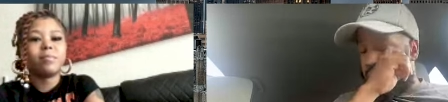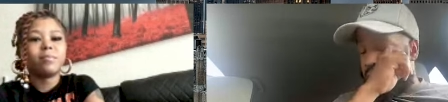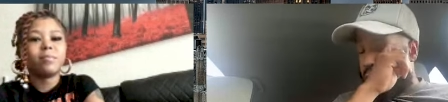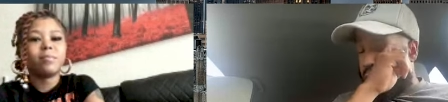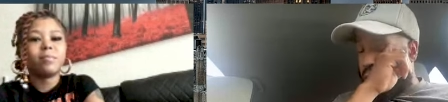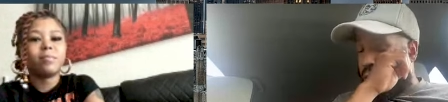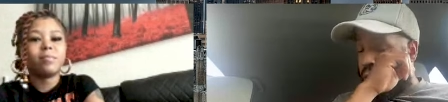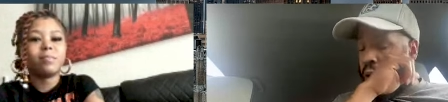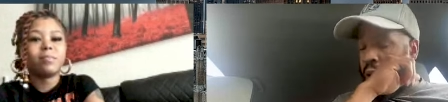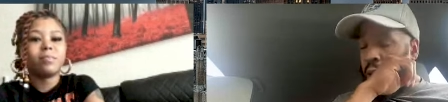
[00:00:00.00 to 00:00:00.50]

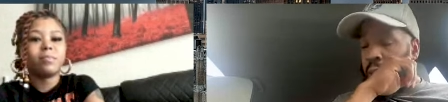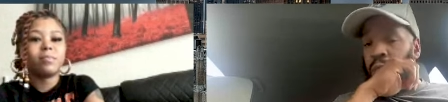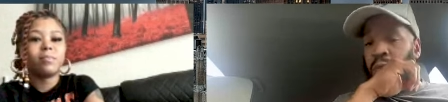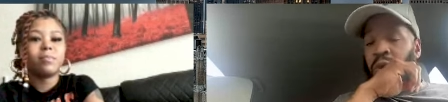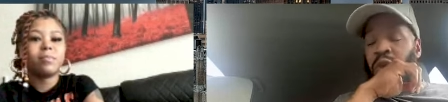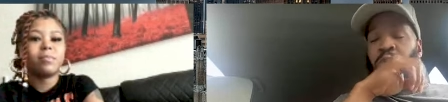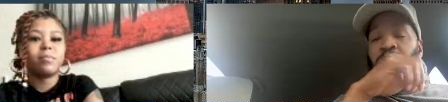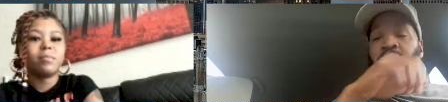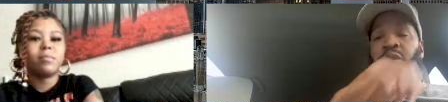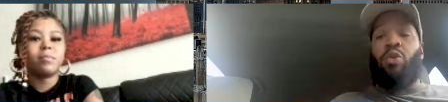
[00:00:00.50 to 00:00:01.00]
Speaker 1: um,
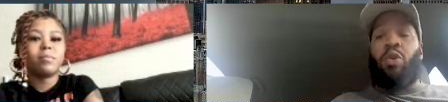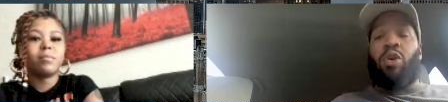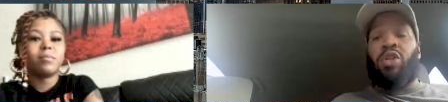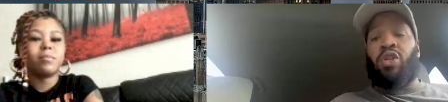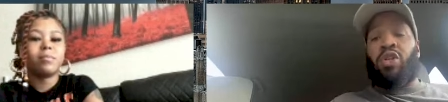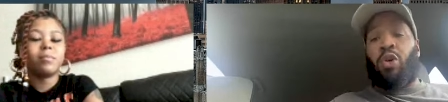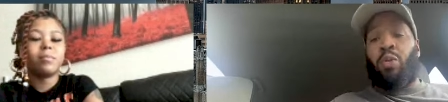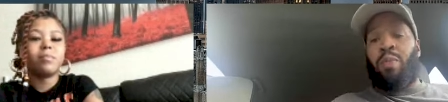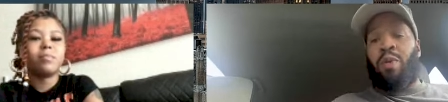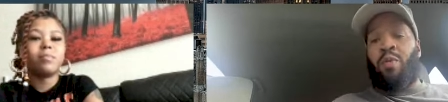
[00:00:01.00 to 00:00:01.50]
we usually do a
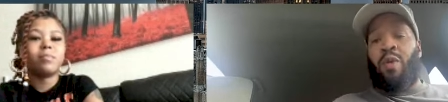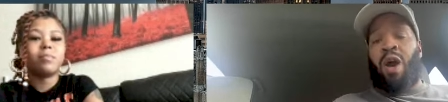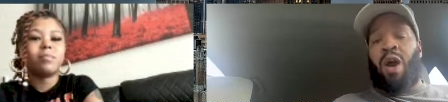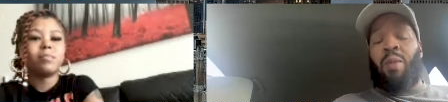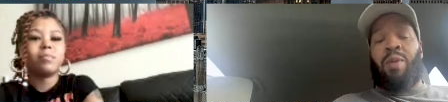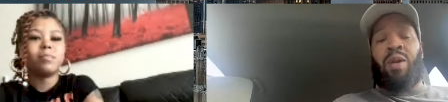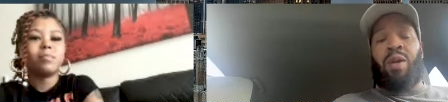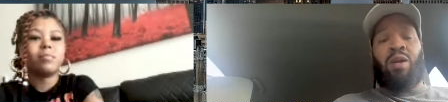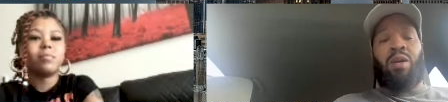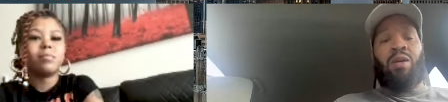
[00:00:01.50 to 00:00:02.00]
salute me while
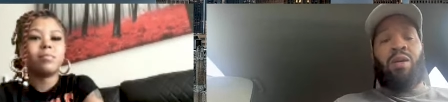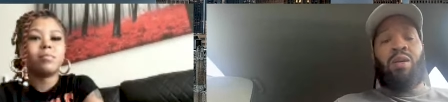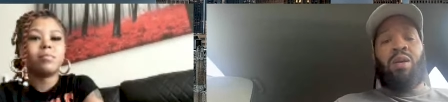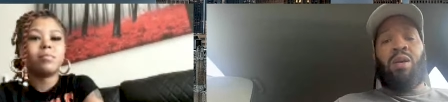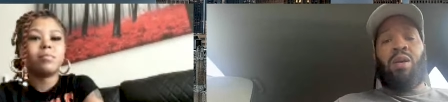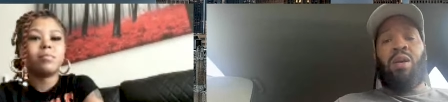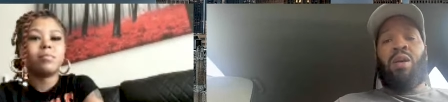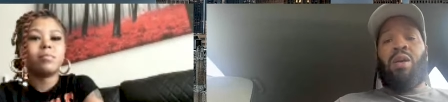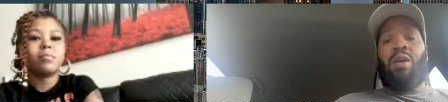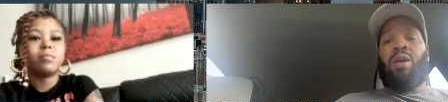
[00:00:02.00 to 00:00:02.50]
I'm here.
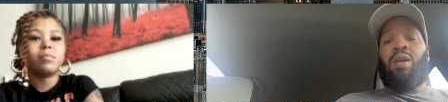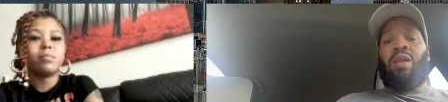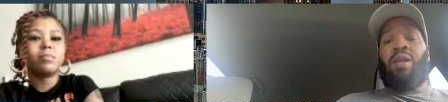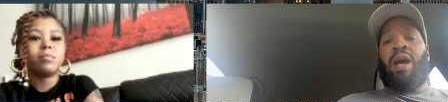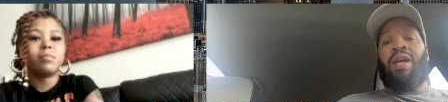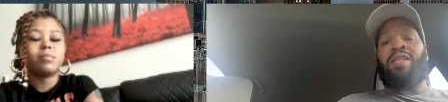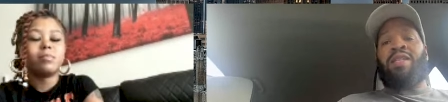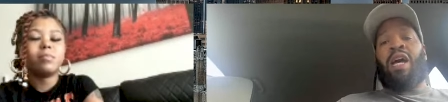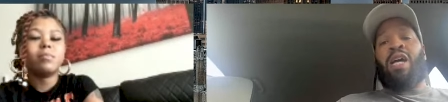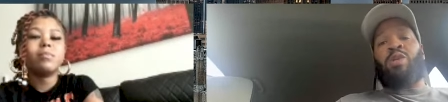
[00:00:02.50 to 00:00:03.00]
A
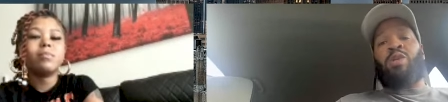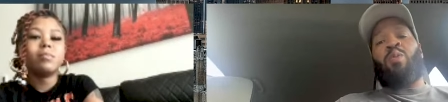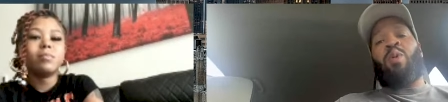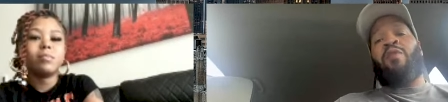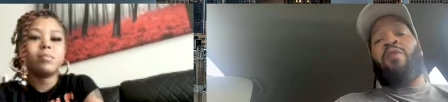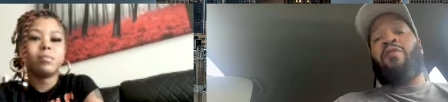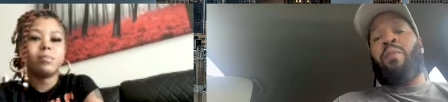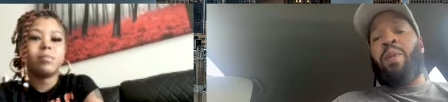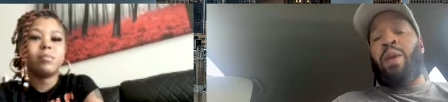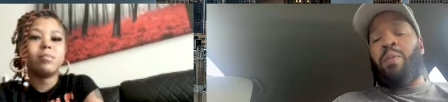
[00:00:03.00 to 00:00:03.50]
lot of times we
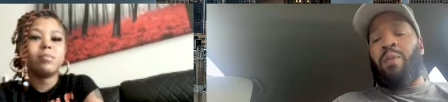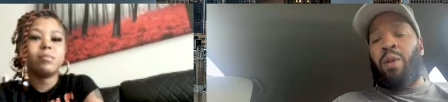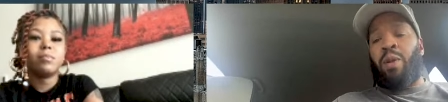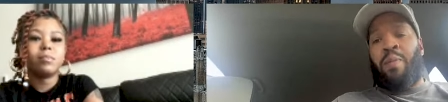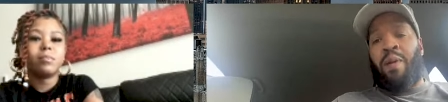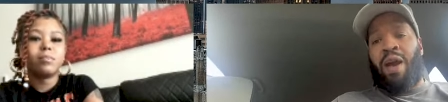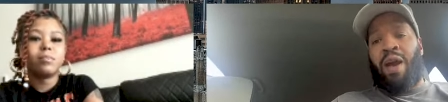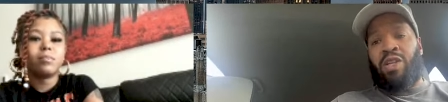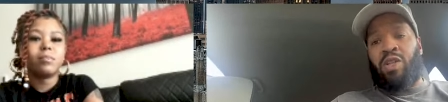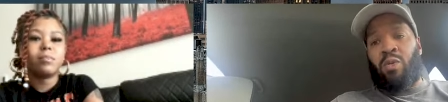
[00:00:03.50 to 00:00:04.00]
wait for people to
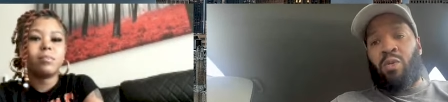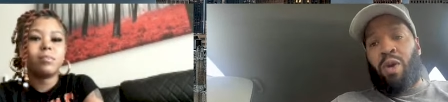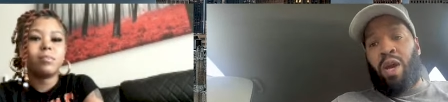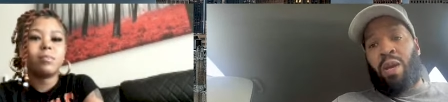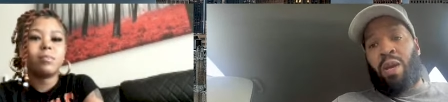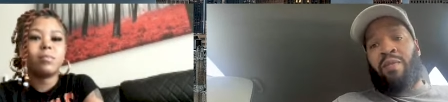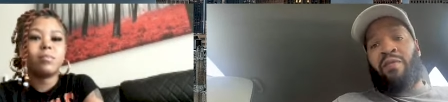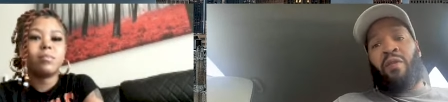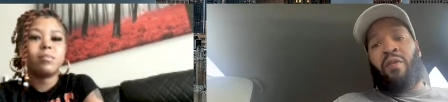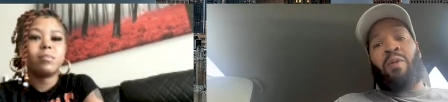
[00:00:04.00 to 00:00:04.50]
pass
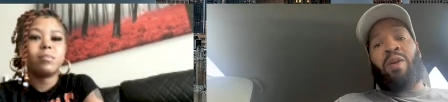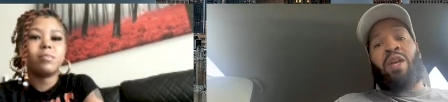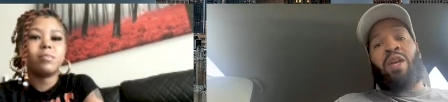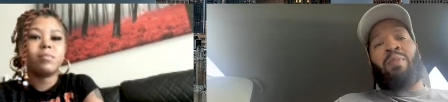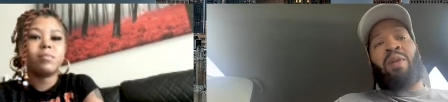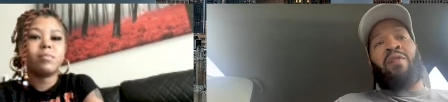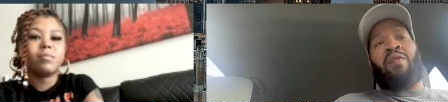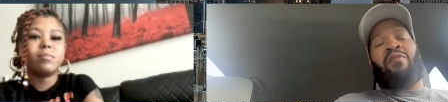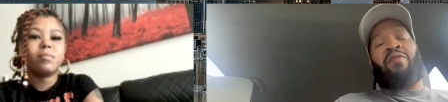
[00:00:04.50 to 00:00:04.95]
away before we give them their